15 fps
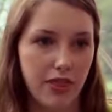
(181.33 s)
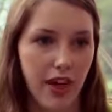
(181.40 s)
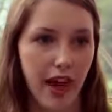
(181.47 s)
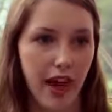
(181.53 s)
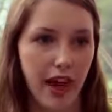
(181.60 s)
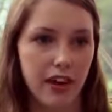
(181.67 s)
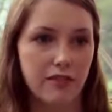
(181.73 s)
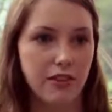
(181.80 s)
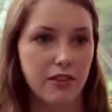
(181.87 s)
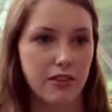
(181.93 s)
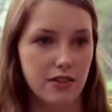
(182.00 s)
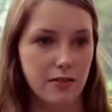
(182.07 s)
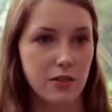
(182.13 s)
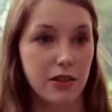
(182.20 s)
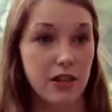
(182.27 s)
that, rather
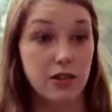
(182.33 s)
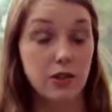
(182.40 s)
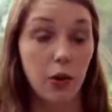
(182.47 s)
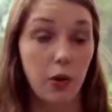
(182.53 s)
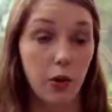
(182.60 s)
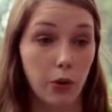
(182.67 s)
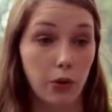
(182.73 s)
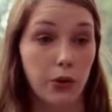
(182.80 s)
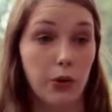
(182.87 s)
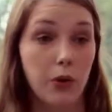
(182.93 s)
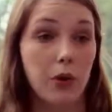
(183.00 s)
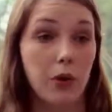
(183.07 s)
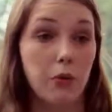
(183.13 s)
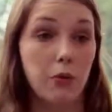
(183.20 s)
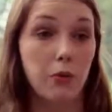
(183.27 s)
than being told
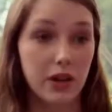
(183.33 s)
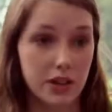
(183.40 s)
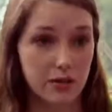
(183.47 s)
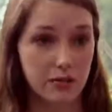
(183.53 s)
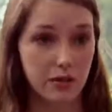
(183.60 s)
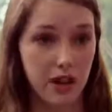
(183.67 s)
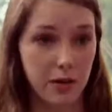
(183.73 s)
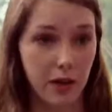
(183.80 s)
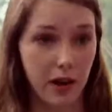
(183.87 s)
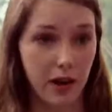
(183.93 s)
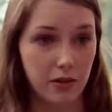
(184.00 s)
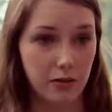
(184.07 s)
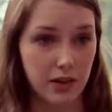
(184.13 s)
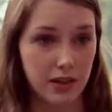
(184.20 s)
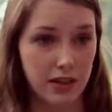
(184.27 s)
what to write about
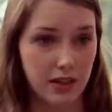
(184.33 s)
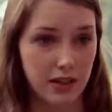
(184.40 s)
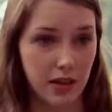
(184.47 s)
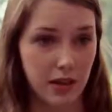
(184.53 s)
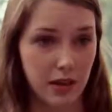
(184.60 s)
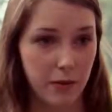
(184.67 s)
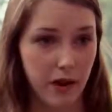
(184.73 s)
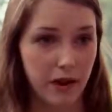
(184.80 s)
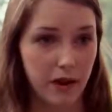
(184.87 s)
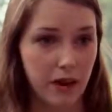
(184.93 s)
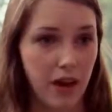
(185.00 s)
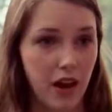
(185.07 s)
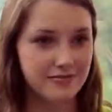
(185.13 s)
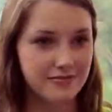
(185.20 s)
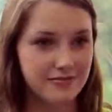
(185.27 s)
and what to think about.
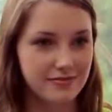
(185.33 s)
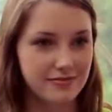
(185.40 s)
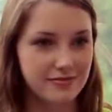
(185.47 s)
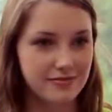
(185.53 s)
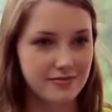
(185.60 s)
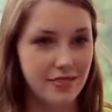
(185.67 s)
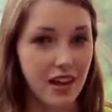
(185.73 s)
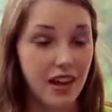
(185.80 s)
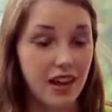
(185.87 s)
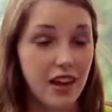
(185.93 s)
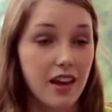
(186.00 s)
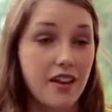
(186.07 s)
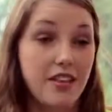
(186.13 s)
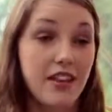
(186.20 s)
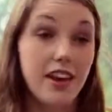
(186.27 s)

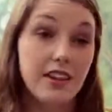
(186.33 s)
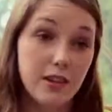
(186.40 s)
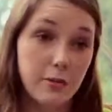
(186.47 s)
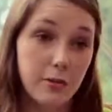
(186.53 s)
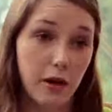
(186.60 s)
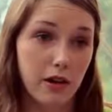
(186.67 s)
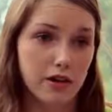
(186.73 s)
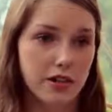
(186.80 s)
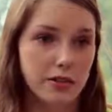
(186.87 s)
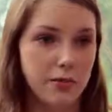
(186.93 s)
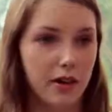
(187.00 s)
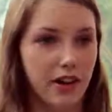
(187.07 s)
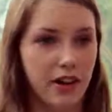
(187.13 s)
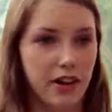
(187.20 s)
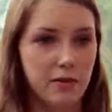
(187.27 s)
The anthropology
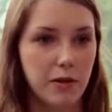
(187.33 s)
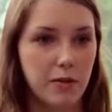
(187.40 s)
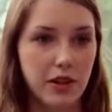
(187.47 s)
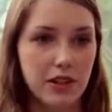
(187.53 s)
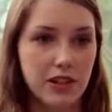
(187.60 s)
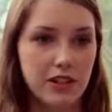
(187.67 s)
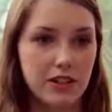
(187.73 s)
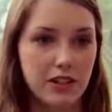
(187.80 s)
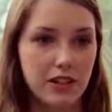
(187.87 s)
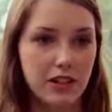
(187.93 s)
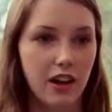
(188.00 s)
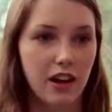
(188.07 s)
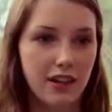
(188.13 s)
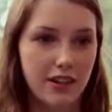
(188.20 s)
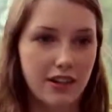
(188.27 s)
program at Marshall
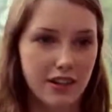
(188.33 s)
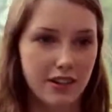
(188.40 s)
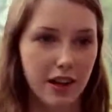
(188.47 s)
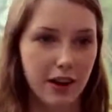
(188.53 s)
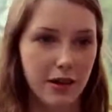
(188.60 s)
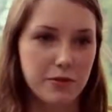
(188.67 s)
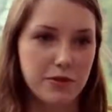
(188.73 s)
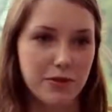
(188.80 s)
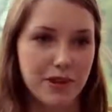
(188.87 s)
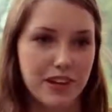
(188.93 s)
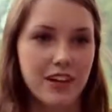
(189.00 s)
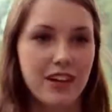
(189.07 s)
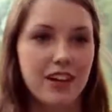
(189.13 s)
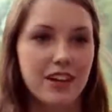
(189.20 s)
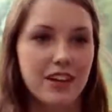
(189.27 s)
also helped me
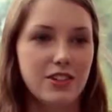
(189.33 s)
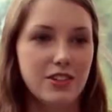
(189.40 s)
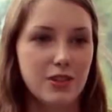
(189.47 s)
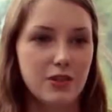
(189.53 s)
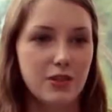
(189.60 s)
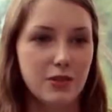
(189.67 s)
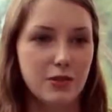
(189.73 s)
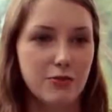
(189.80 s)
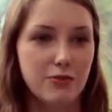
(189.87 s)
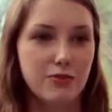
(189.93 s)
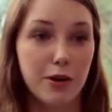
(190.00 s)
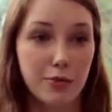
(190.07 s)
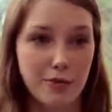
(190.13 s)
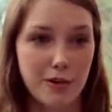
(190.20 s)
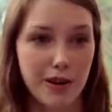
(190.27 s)
to feel
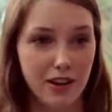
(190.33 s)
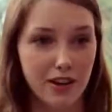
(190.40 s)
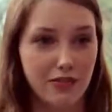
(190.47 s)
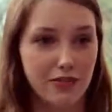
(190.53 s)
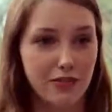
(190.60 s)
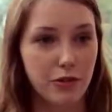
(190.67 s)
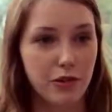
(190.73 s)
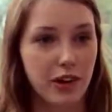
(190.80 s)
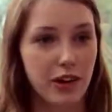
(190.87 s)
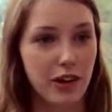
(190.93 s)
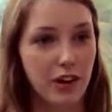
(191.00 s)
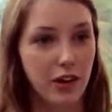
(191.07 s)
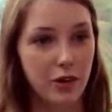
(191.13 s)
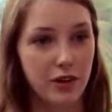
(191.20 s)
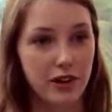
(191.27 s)
prepared for
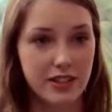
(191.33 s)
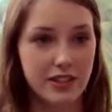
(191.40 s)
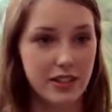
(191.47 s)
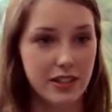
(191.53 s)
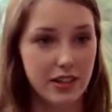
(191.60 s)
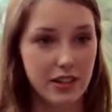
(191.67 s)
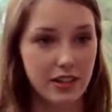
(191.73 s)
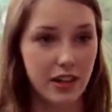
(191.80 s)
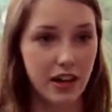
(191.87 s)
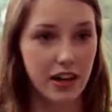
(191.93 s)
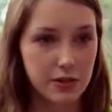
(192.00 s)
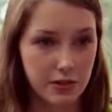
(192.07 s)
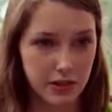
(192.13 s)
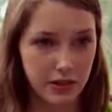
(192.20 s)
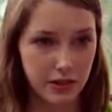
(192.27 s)
going to
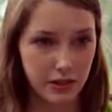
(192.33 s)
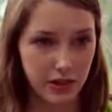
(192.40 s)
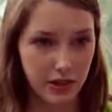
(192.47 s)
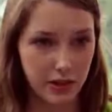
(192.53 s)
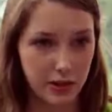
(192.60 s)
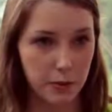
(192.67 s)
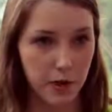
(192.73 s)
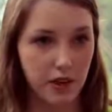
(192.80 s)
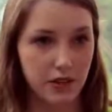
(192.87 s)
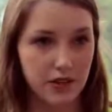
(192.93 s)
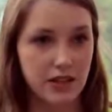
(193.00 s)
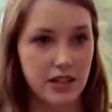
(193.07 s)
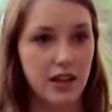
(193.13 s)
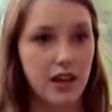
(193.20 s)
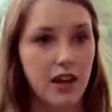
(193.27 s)
graduate school in
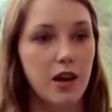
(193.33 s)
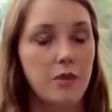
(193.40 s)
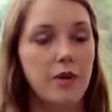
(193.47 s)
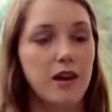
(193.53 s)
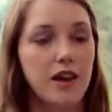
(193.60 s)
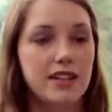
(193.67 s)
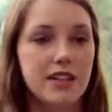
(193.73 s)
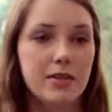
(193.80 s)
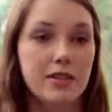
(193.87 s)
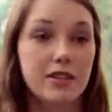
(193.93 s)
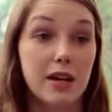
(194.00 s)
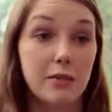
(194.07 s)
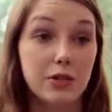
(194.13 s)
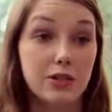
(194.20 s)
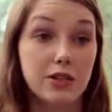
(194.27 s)
anthropology, because I was
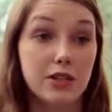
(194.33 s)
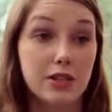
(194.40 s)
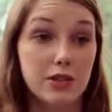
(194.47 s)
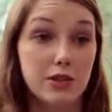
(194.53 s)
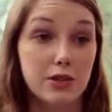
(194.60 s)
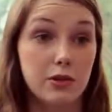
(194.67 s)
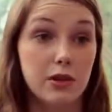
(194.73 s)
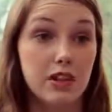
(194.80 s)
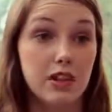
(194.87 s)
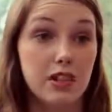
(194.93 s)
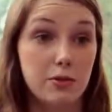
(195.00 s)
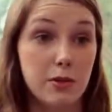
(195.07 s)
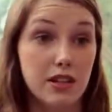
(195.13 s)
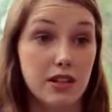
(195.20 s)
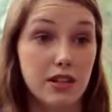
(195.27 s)
able to do
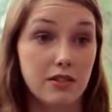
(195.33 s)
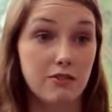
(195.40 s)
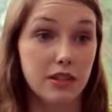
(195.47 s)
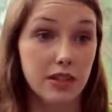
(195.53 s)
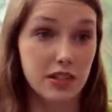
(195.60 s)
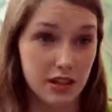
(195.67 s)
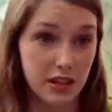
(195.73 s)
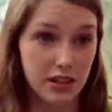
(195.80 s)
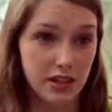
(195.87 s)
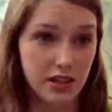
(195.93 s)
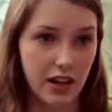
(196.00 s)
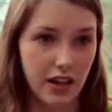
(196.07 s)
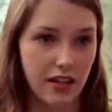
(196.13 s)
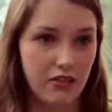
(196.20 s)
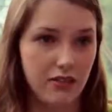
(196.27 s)
independent research,
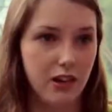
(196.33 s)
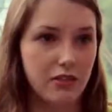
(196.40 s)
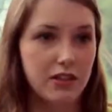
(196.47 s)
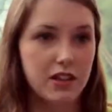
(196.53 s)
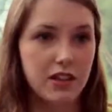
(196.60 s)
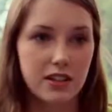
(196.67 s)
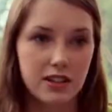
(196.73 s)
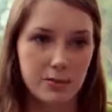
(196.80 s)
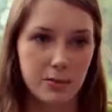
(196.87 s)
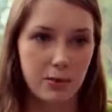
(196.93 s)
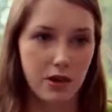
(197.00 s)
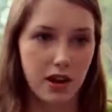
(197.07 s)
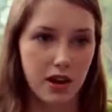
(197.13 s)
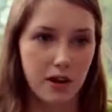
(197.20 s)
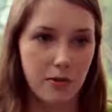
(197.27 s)
and I felt really
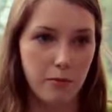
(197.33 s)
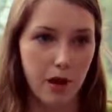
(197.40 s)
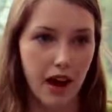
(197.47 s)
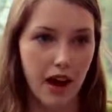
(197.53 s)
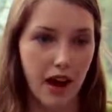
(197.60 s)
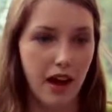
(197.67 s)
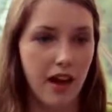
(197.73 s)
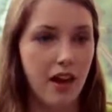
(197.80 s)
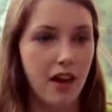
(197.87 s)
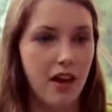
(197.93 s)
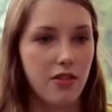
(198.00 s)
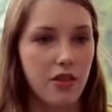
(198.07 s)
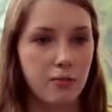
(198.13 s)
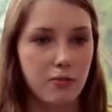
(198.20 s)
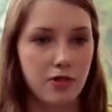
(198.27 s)
supported by
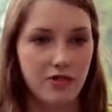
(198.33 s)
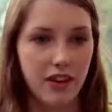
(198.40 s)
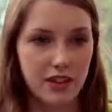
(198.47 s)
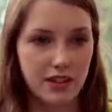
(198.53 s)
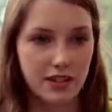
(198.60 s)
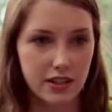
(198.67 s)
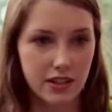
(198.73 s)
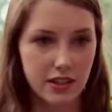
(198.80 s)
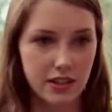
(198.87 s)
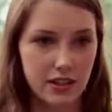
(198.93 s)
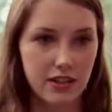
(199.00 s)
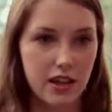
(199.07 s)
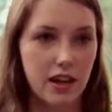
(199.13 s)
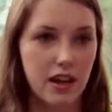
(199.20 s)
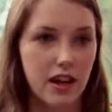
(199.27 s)
the professors,
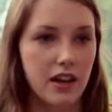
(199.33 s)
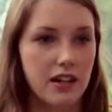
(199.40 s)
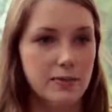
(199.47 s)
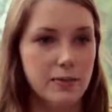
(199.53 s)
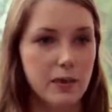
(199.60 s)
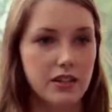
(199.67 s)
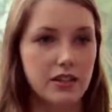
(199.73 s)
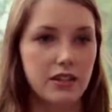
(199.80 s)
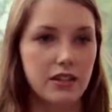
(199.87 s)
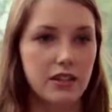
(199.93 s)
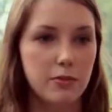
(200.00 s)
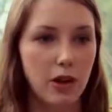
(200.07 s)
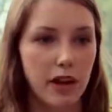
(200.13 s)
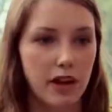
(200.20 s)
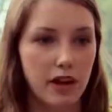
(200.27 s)
especially
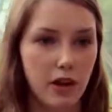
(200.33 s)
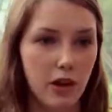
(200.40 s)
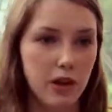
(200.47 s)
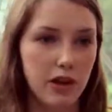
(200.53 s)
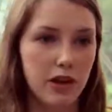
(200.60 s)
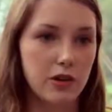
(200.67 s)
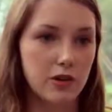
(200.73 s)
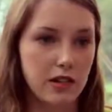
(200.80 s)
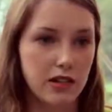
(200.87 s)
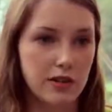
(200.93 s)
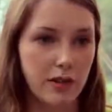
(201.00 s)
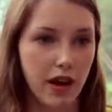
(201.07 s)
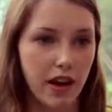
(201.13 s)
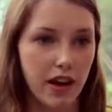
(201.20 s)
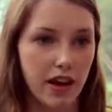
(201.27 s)
Brian Hoey, who was
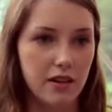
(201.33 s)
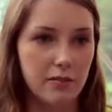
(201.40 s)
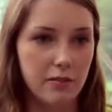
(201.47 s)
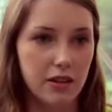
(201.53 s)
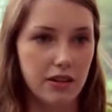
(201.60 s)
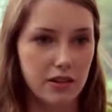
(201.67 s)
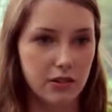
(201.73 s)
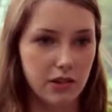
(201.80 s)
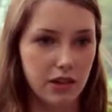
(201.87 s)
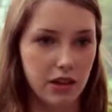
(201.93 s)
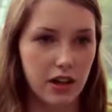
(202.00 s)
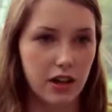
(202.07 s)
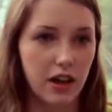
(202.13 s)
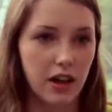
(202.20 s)
my mentor